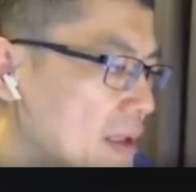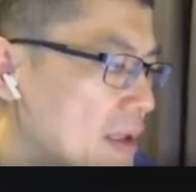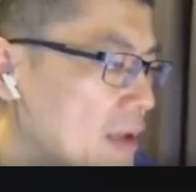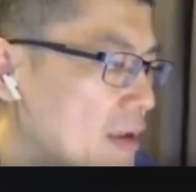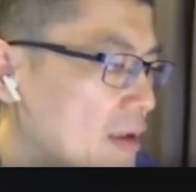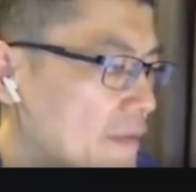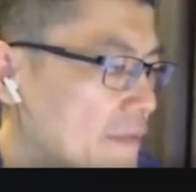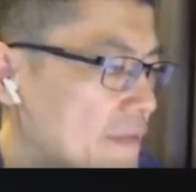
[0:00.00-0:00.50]

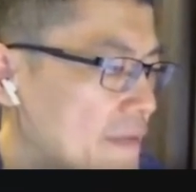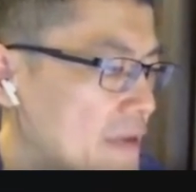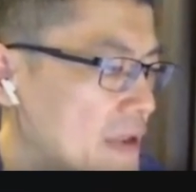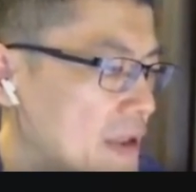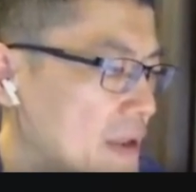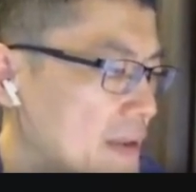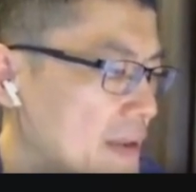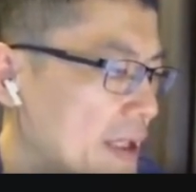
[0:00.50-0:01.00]
of
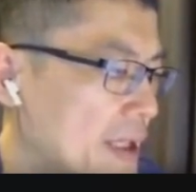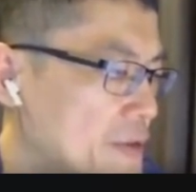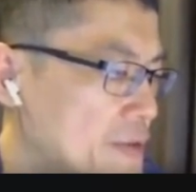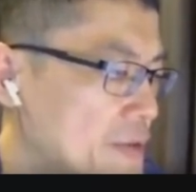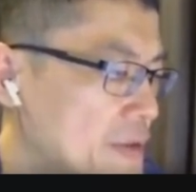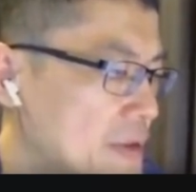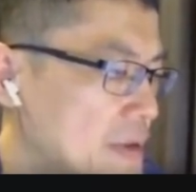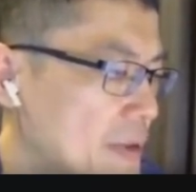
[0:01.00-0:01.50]

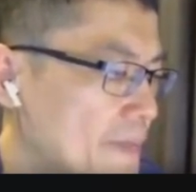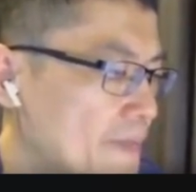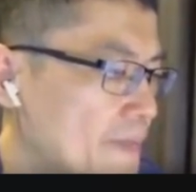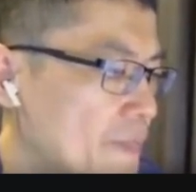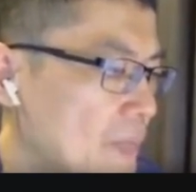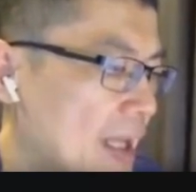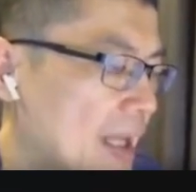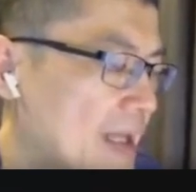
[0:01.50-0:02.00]
collateral
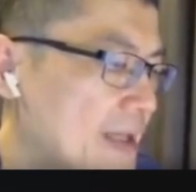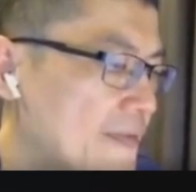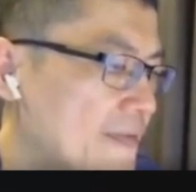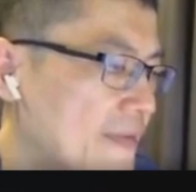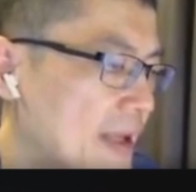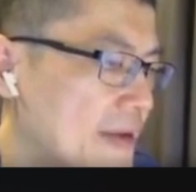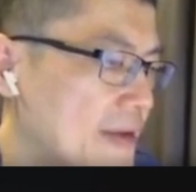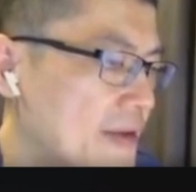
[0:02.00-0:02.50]
and
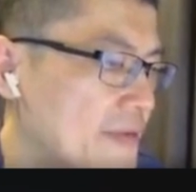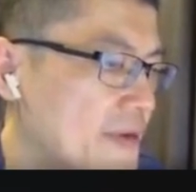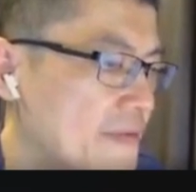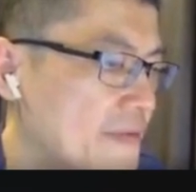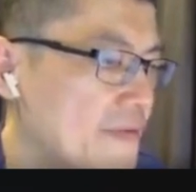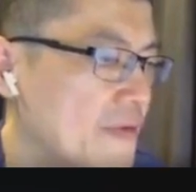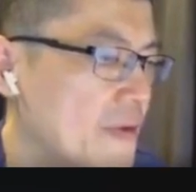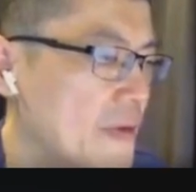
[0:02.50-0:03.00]
events of
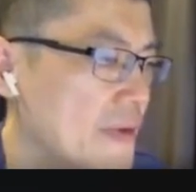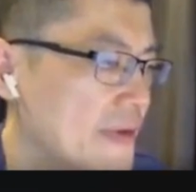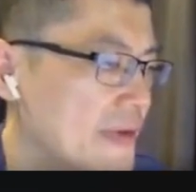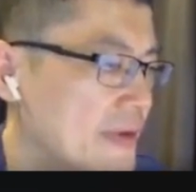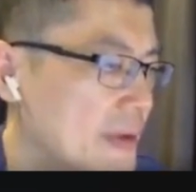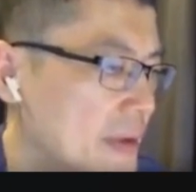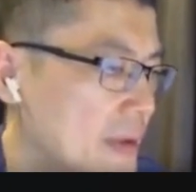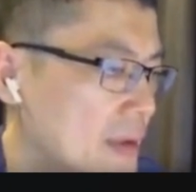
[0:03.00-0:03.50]

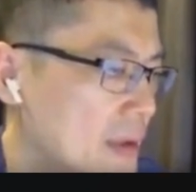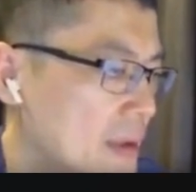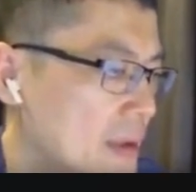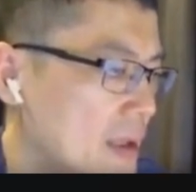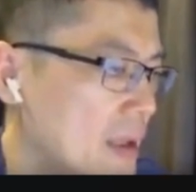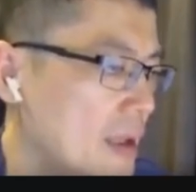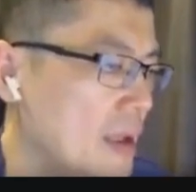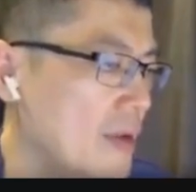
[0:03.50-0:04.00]
default.
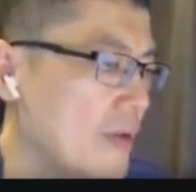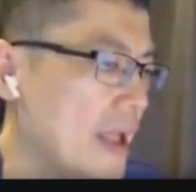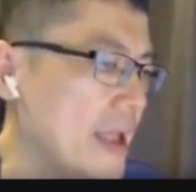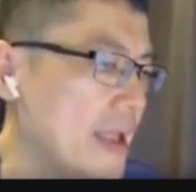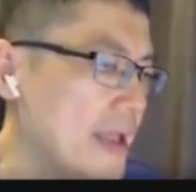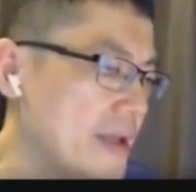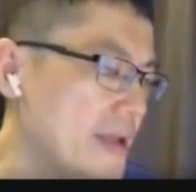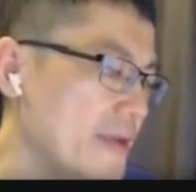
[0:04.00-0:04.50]
Okay,
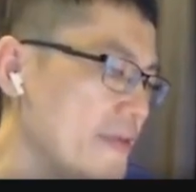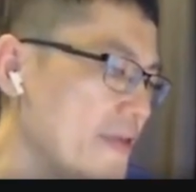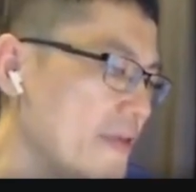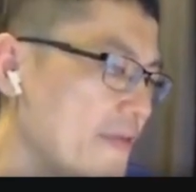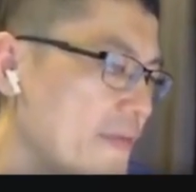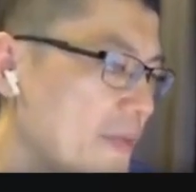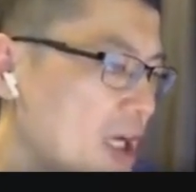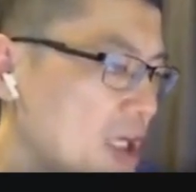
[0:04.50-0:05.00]
in terms
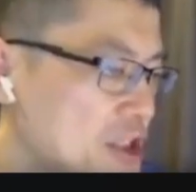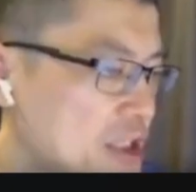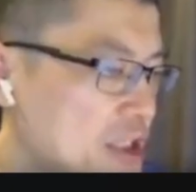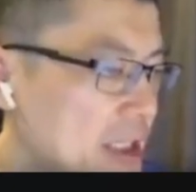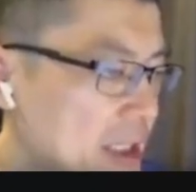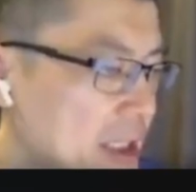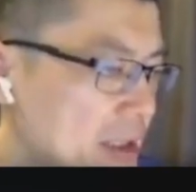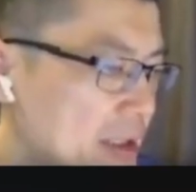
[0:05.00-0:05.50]
of
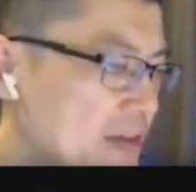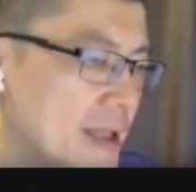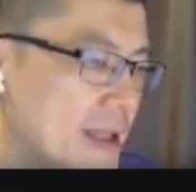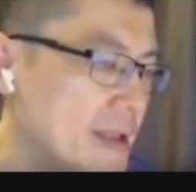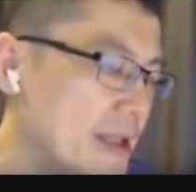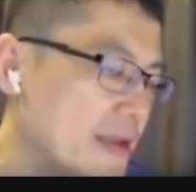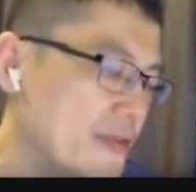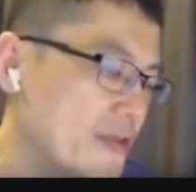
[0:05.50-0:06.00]
margining, this
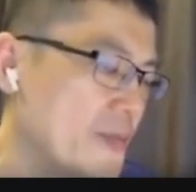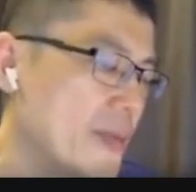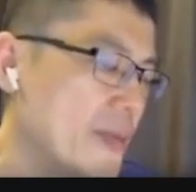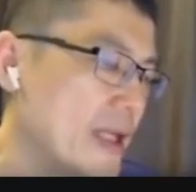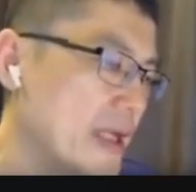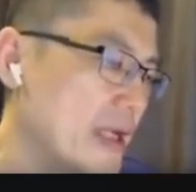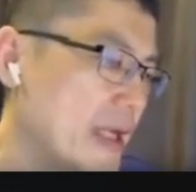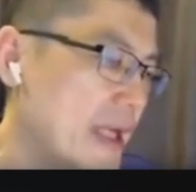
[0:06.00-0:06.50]
needs to
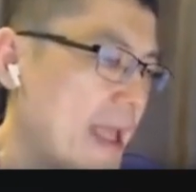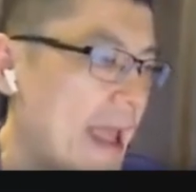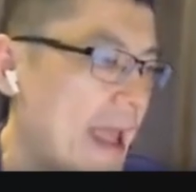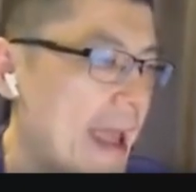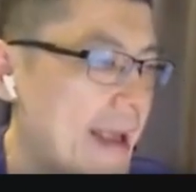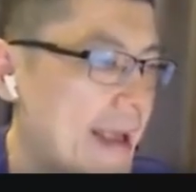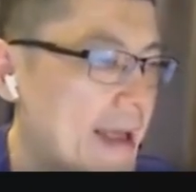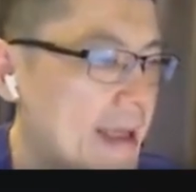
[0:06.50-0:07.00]
be a
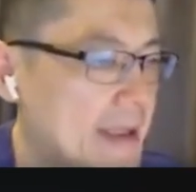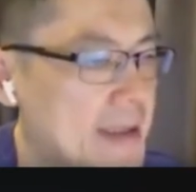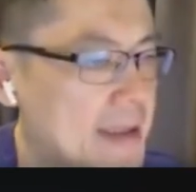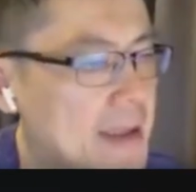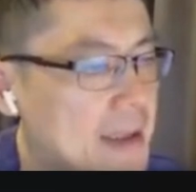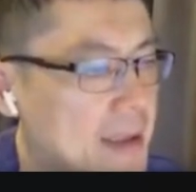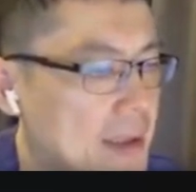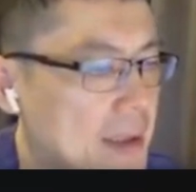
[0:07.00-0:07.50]
haircut
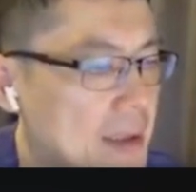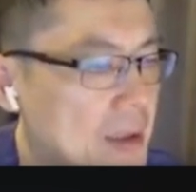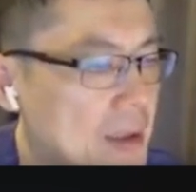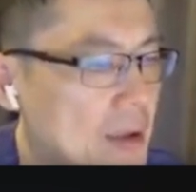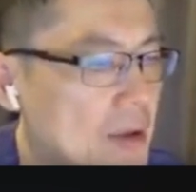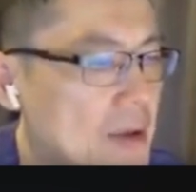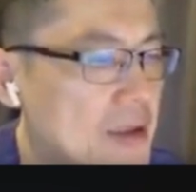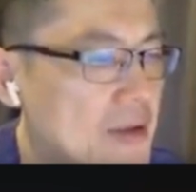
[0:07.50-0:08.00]

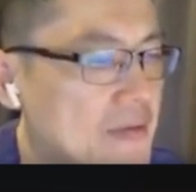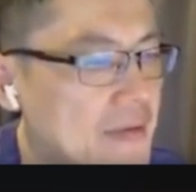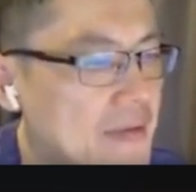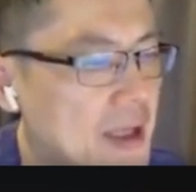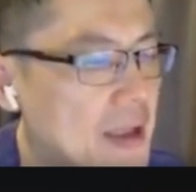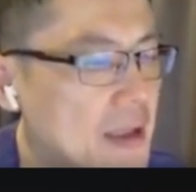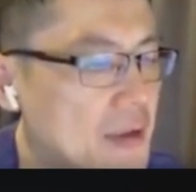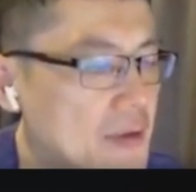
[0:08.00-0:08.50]
on the
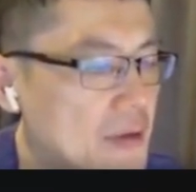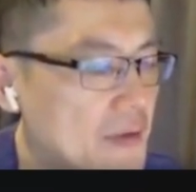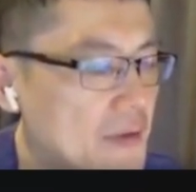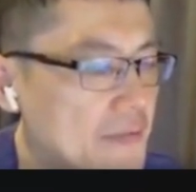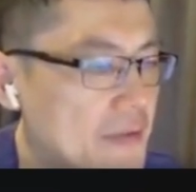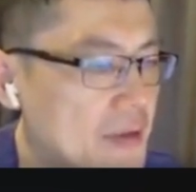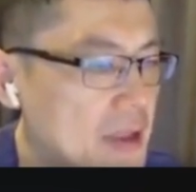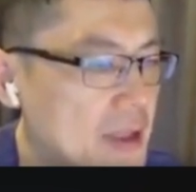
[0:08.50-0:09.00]
value of
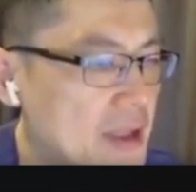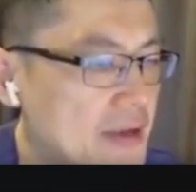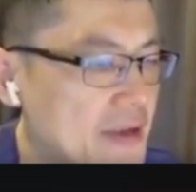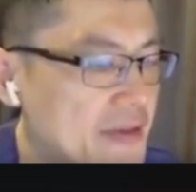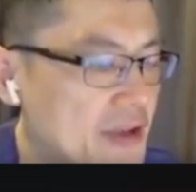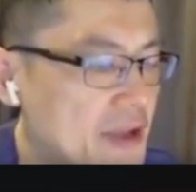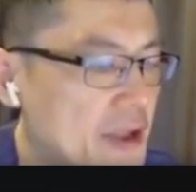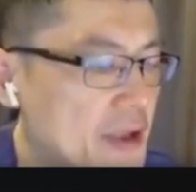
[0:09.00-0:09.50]
the
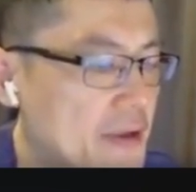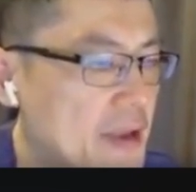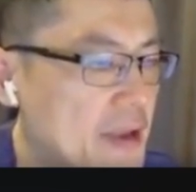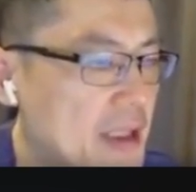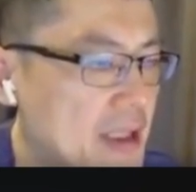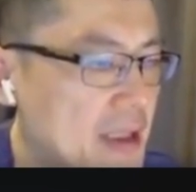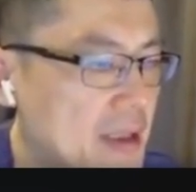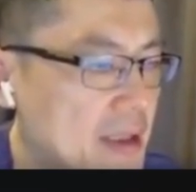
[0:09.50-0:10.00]

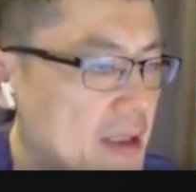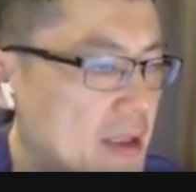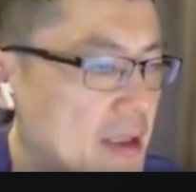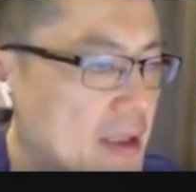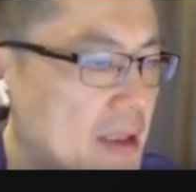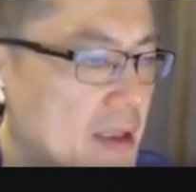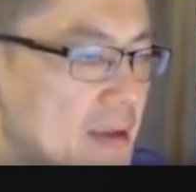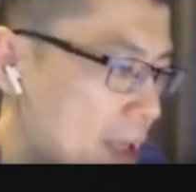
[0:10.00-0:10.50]
security.
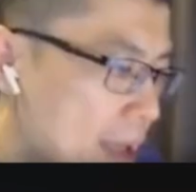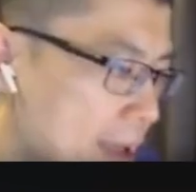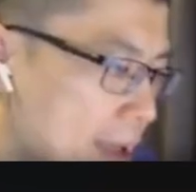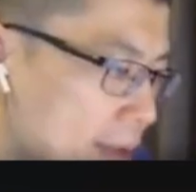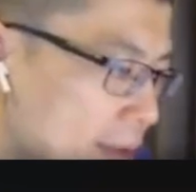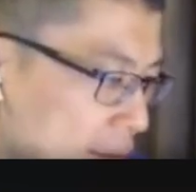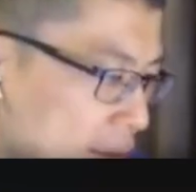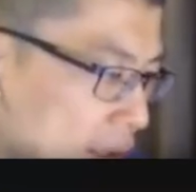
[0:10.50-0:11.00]

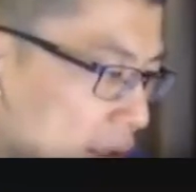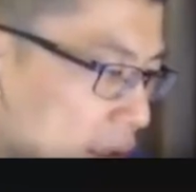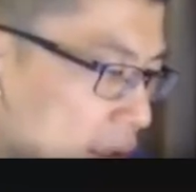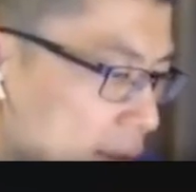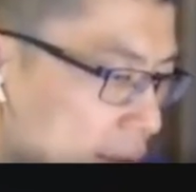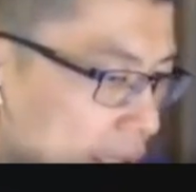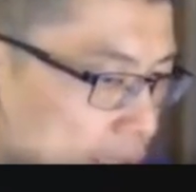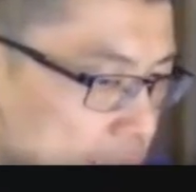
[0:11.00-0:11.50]
And the
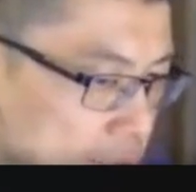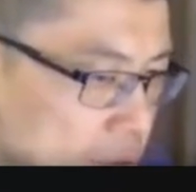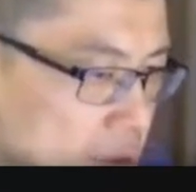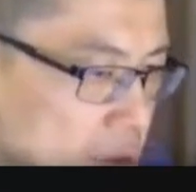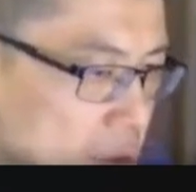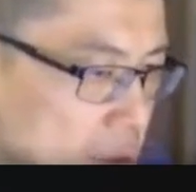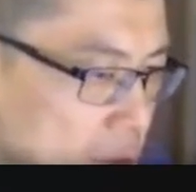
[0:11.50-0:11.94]
collateral